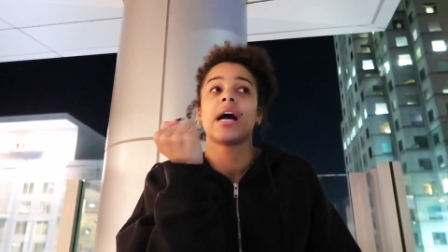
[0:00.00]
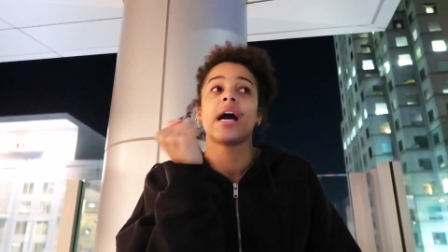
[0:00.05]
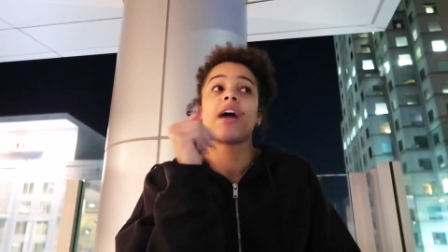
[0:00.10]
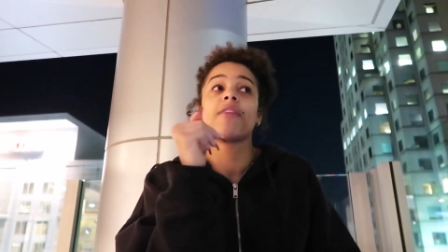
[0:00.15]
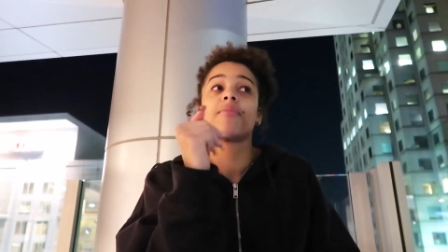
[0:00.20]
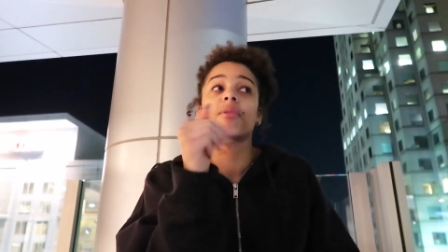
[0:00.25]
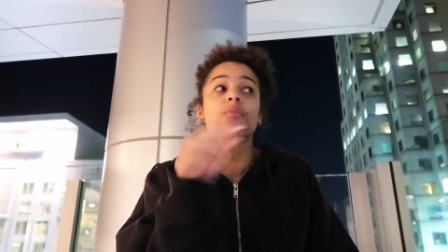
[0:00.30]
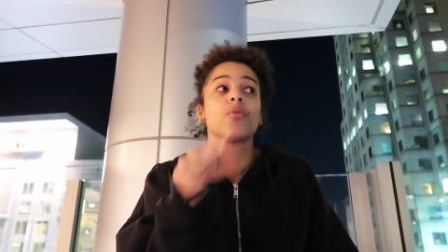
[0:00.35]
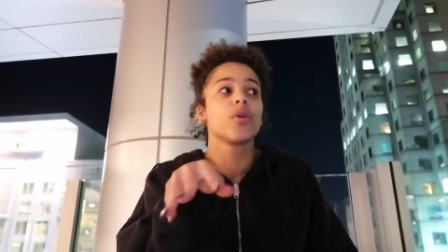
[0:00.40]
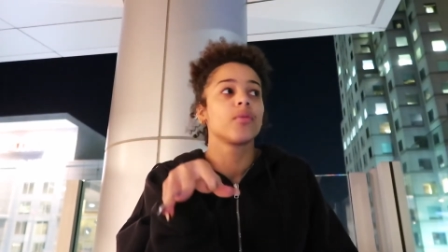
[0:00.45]
I
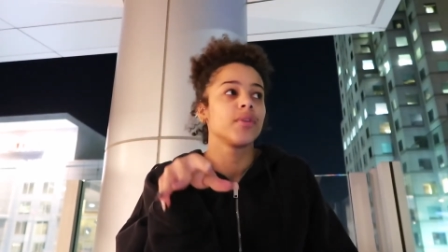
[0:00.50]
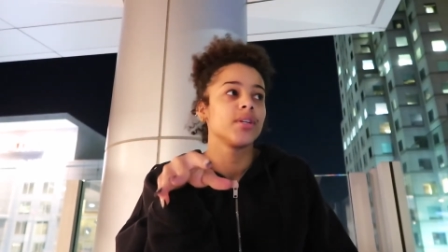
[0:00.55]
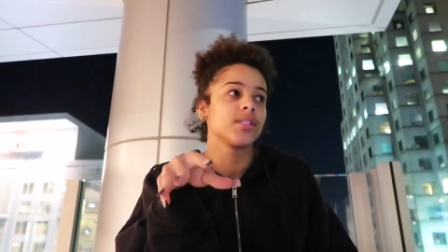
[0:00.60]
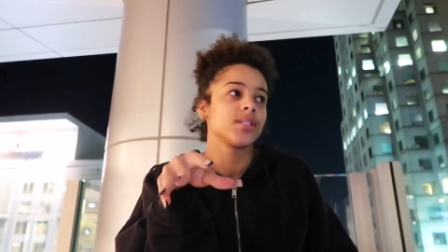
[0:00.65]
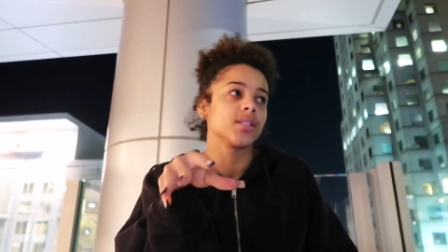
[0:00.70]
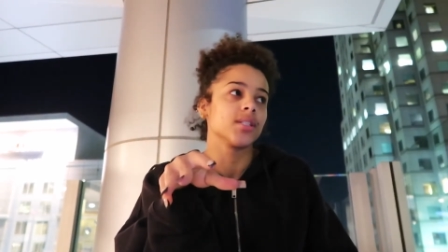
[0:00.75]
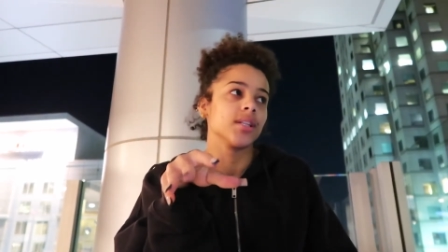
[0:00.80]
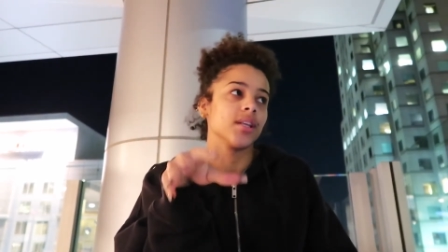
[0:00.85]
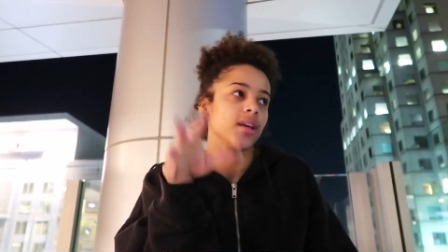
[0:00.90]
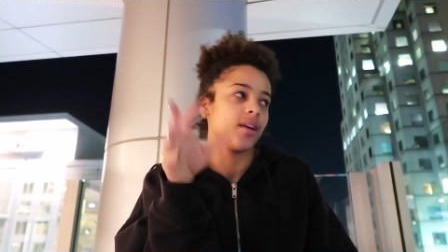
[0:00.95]
have been more
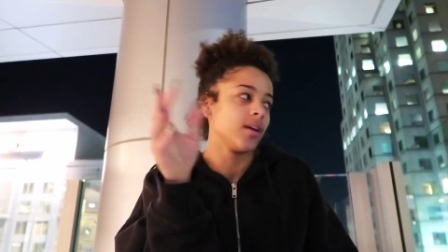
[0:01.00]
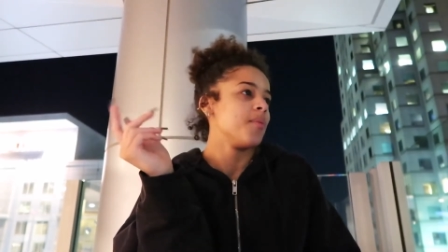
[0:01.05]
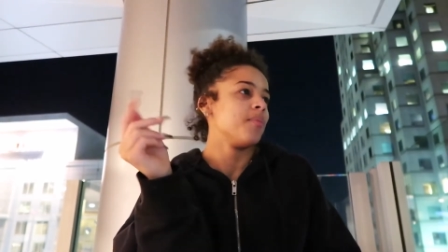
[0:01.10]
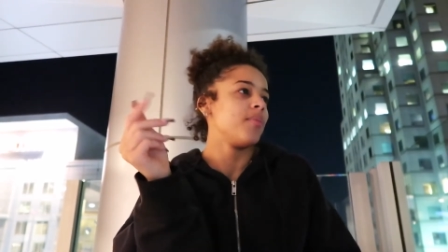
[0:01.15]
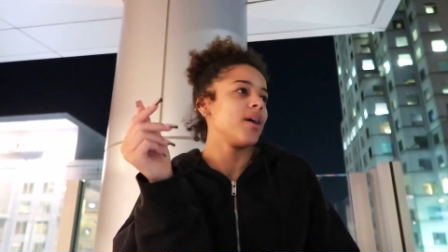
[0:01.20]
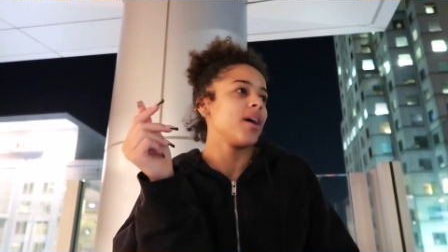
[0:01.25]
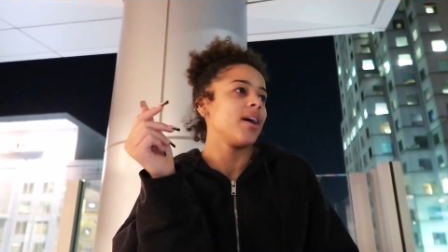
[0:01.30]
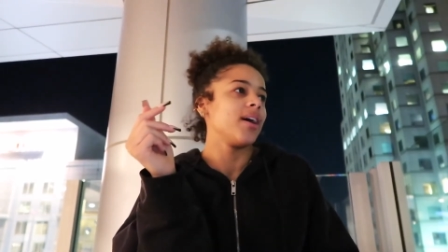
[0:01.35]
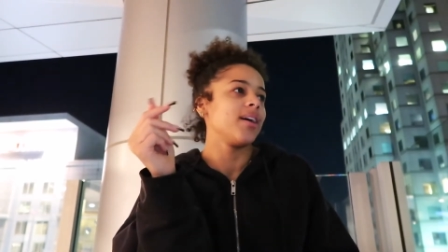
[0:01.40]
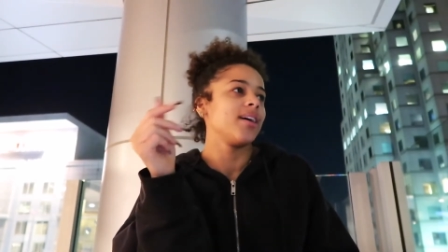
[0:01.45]
recently,
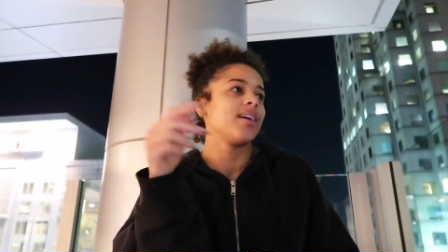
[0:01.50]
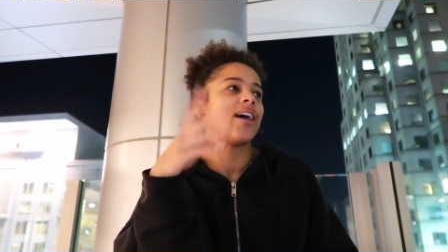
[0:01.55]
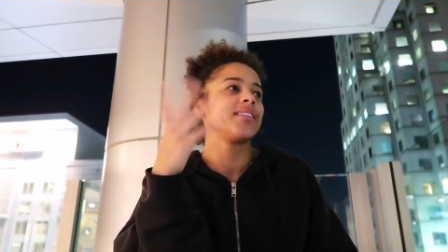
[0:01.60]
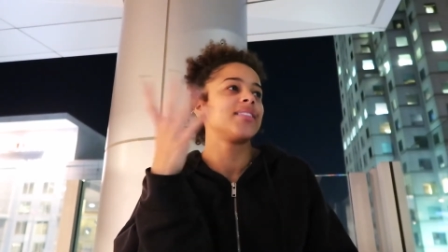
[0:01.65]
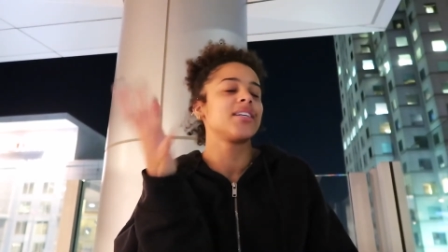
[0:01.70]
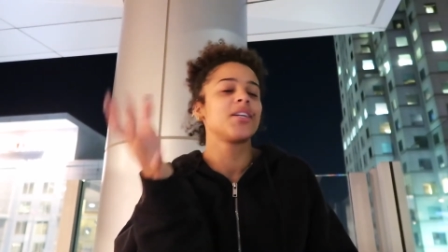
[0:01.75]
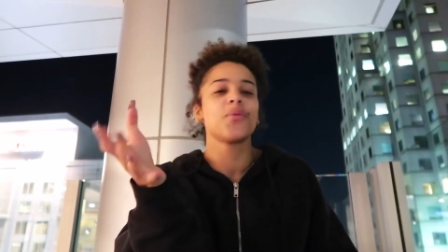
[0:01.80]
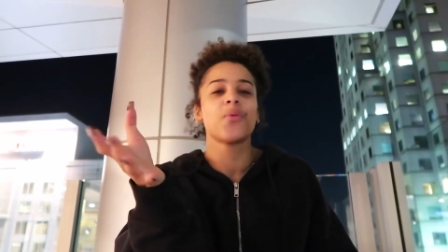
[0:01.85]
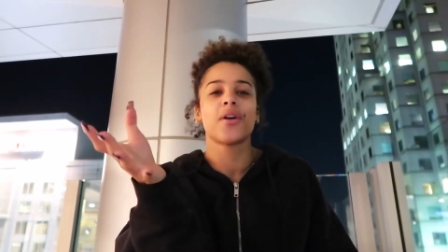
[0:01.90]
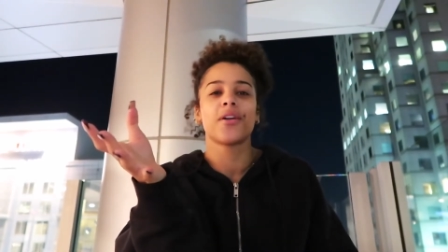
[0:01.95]
but I
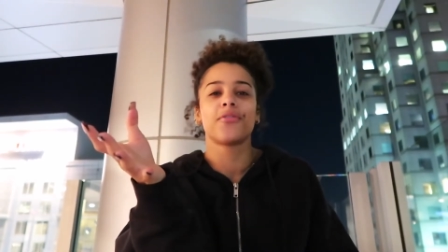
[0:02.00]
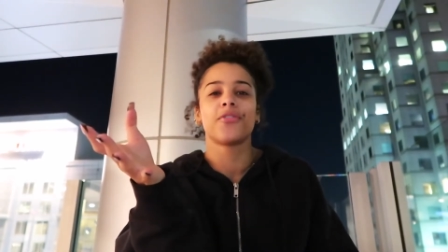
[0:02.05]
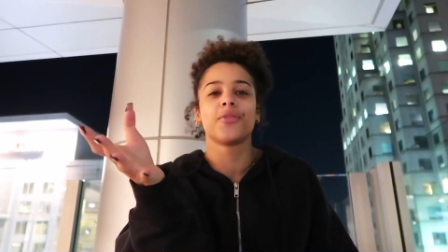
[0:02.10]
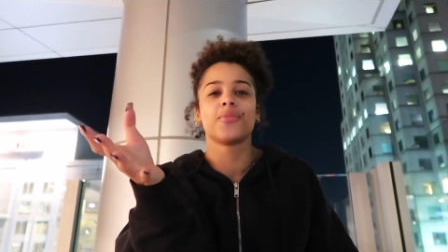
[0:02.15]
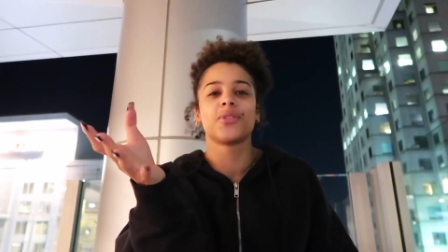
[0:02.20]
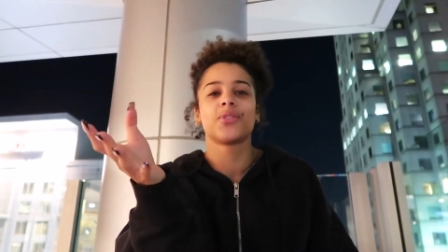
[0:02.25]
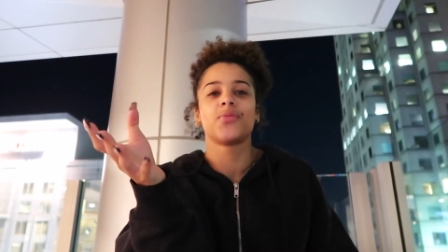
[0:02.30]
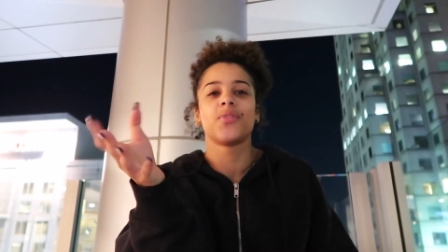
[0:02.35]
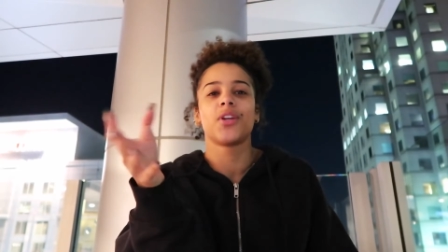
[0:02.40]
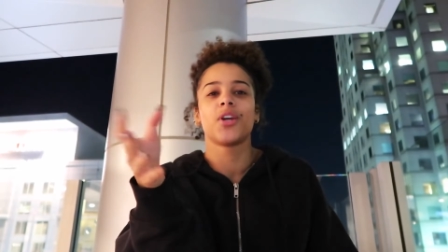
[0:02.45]
didn't want to
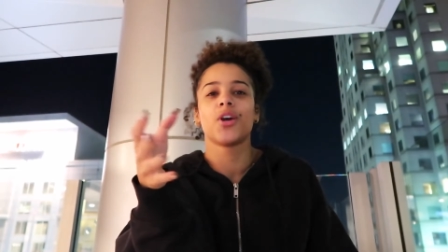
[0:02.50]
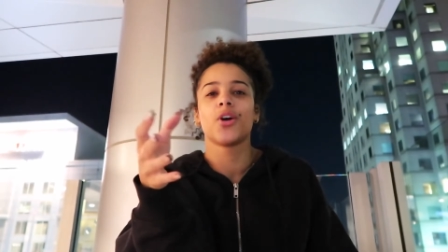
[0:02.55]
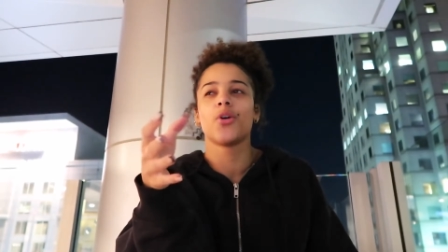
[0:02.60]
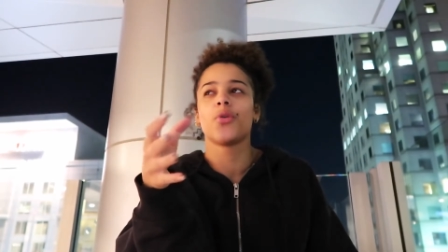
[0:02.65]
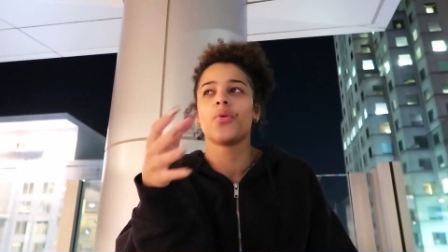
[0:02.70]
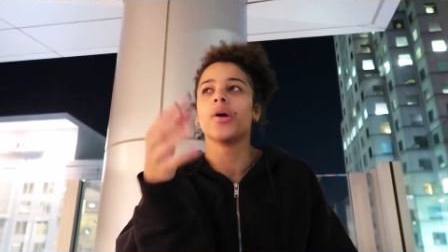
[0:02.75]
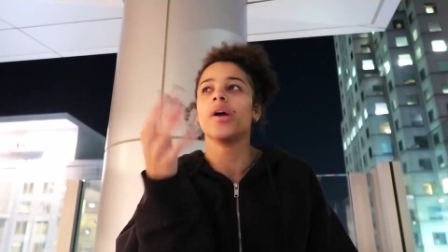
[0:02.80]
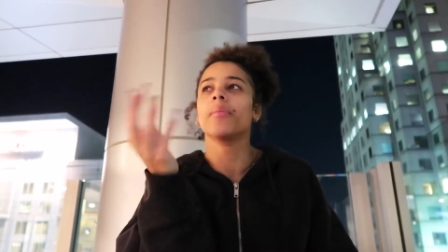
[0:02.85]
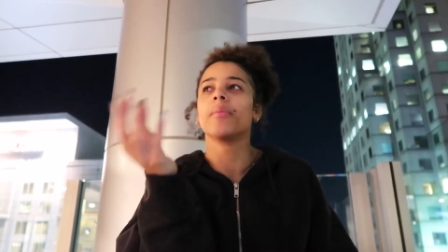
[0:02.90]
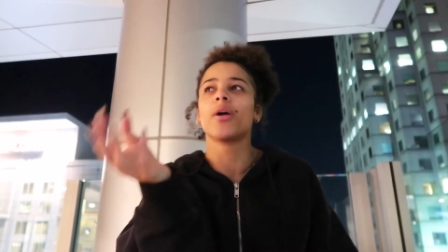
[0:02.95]
film this
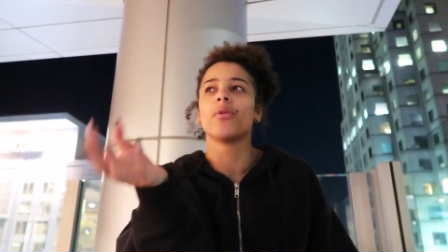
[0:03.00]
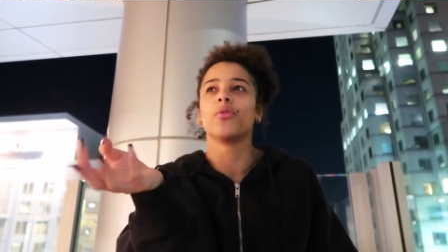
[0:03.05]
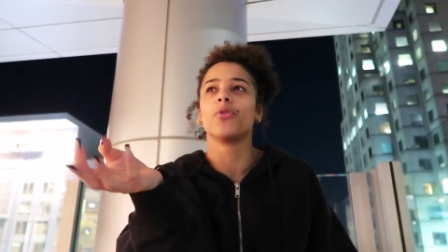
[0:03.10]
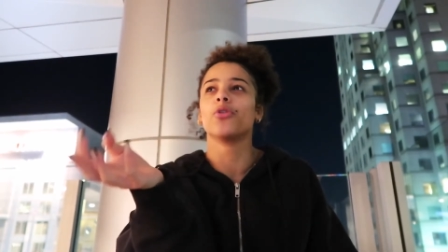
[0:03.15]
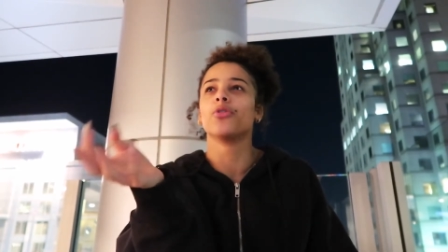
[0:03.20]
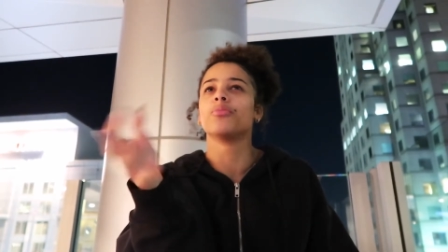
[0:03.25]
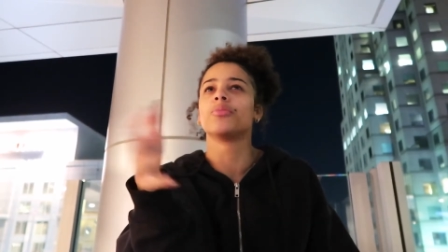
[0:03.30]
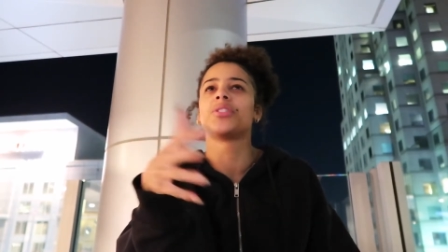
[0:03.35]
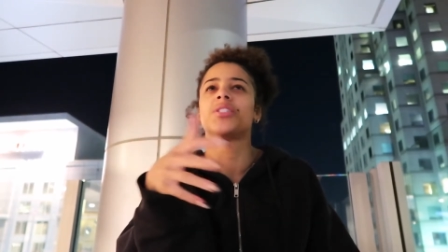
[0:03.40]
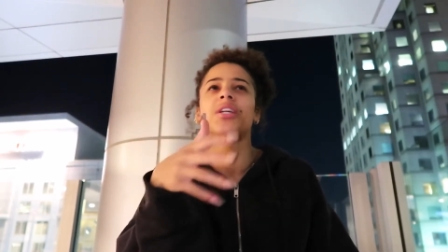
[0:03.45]
video in my
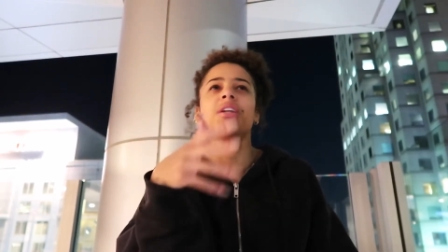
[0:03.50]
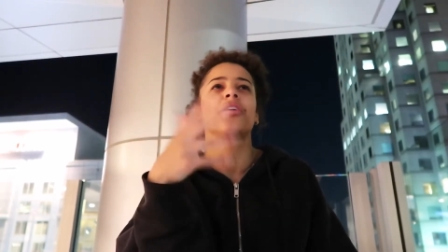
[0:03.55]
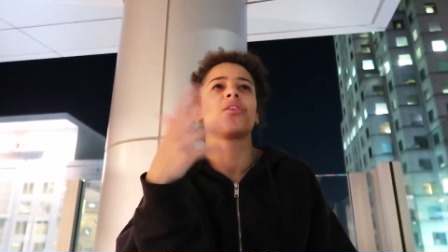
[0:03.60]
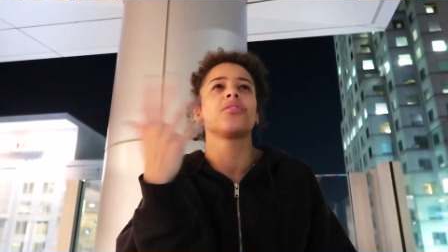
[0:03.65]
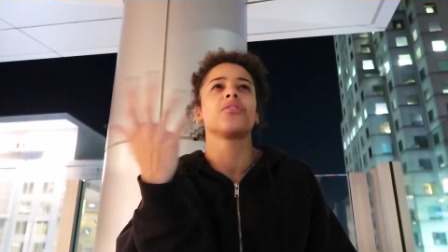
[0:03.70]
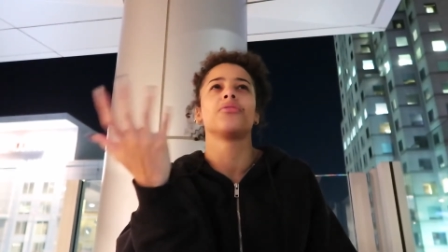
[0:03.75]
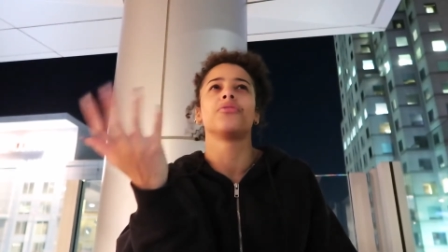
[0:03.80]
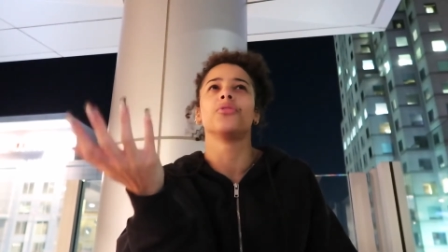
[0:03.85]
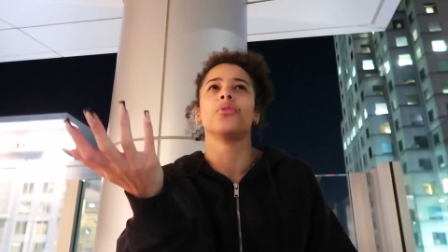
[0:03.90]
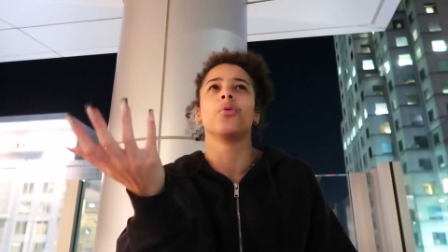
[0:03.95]
room sitting
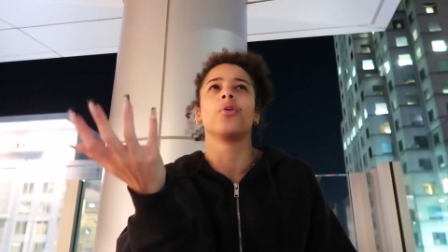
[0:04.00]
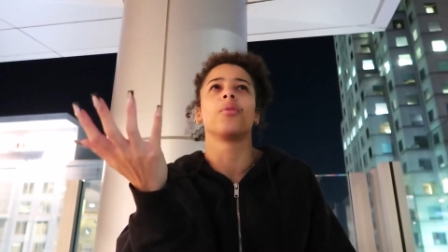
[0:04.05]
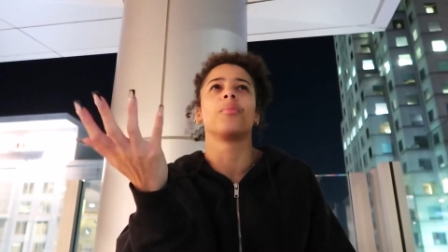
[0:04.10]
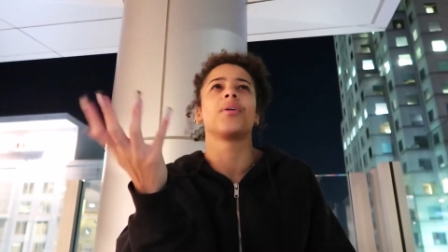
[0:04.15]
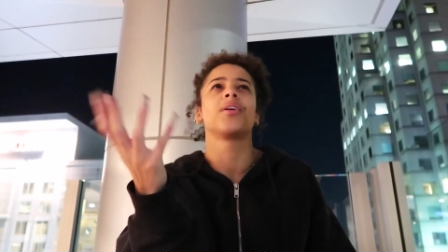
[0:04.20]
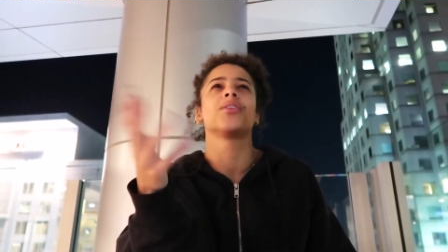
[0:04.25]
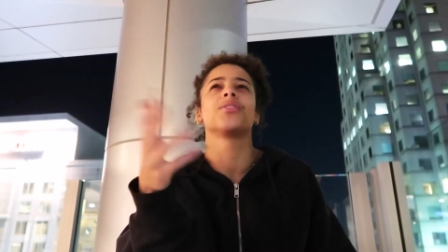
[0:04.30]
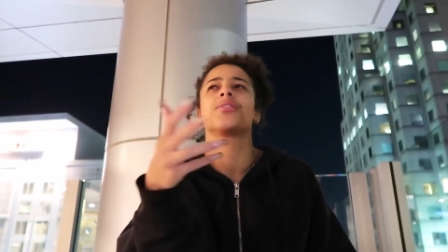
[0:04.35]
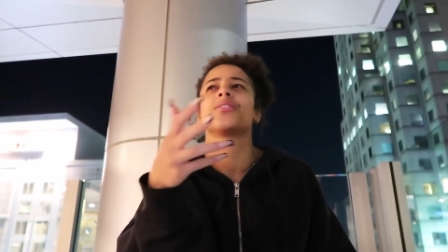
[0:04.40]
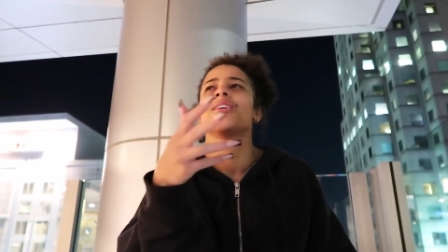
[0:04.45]
on the floor,
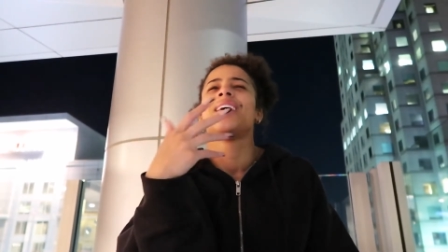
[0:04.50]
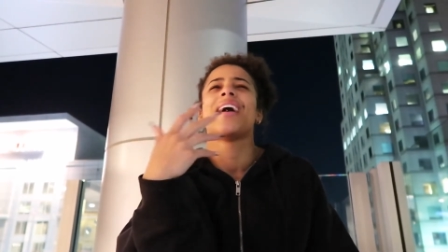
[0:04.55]
because